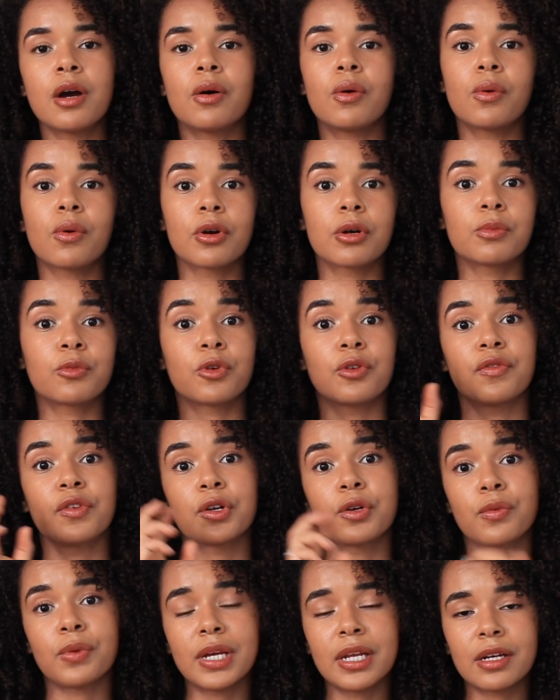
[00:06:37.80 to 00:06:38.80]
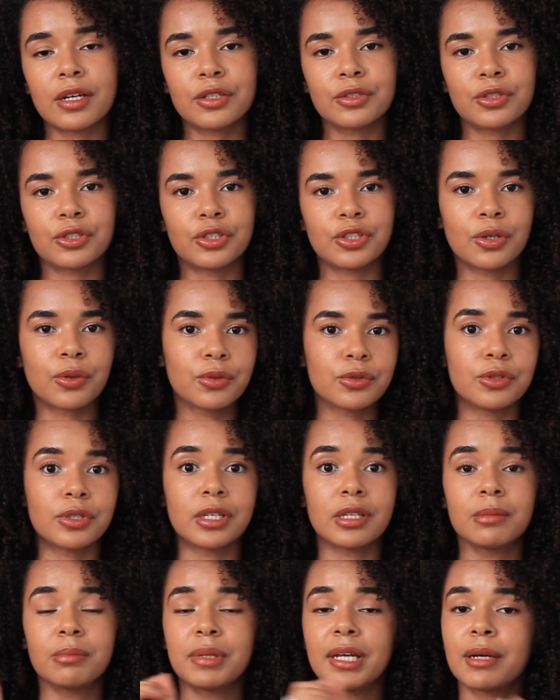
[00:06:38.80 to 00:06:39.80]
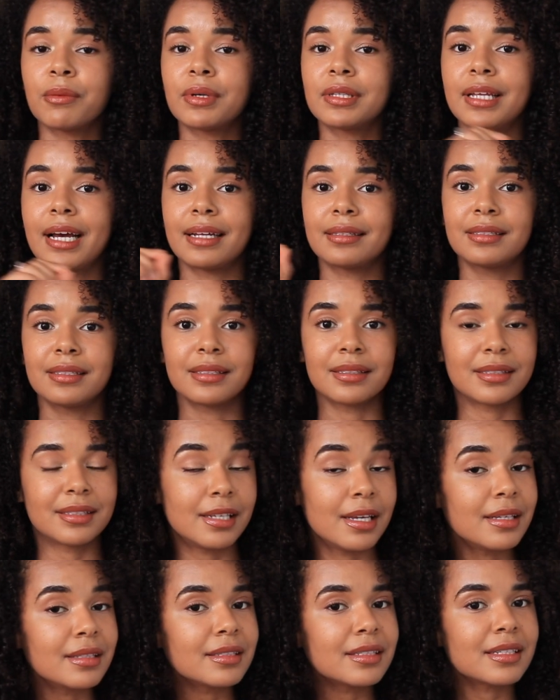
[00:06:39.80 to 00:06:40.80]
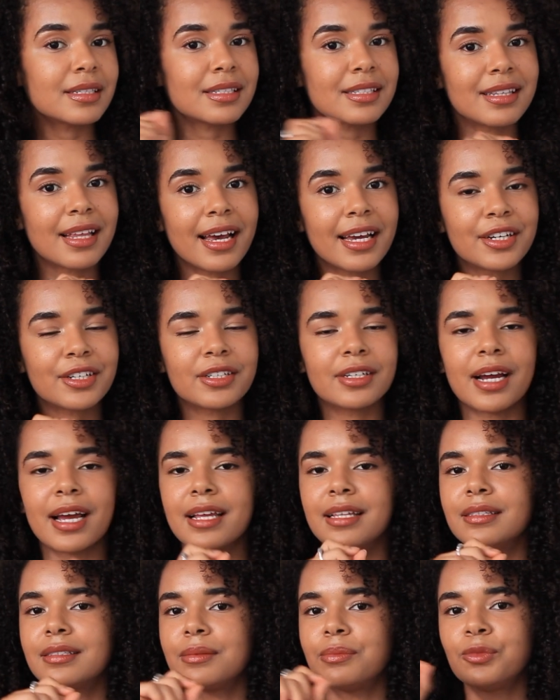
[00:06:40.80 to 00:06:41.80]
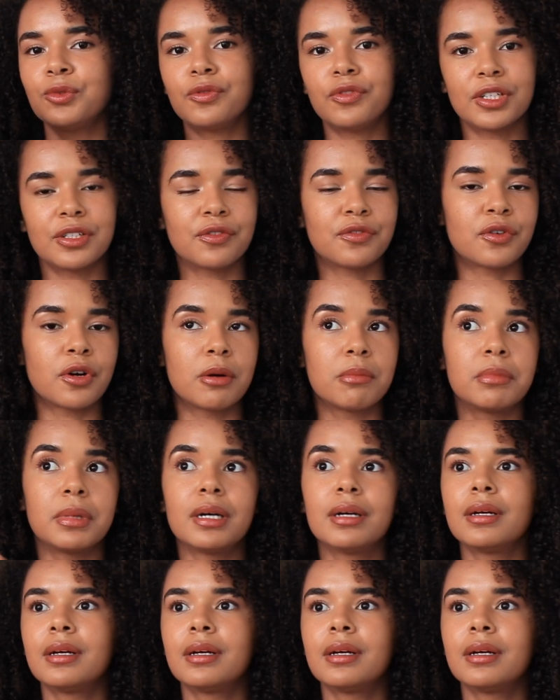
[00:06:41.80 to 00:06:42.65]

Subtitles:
or more of a green undertone, you can play with that tint slider and move it from